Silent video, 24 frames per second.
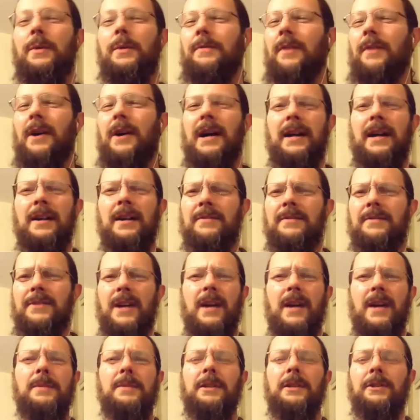We've all had enough
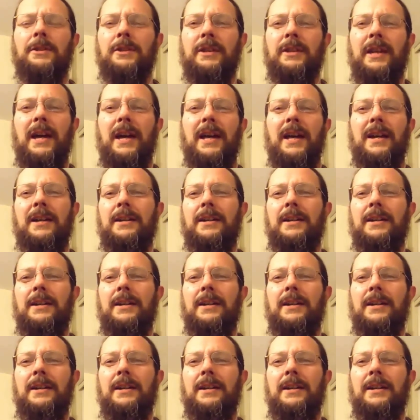time to look at